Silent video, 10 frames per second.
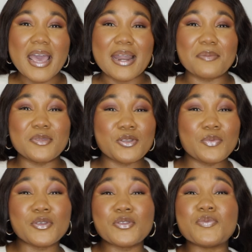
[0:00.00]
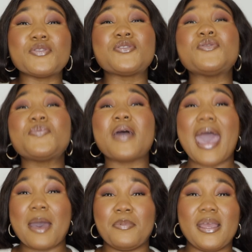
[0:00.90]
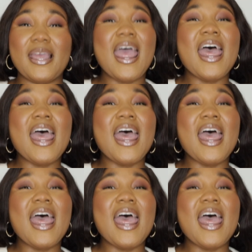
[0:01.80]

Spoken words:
And I'm super happy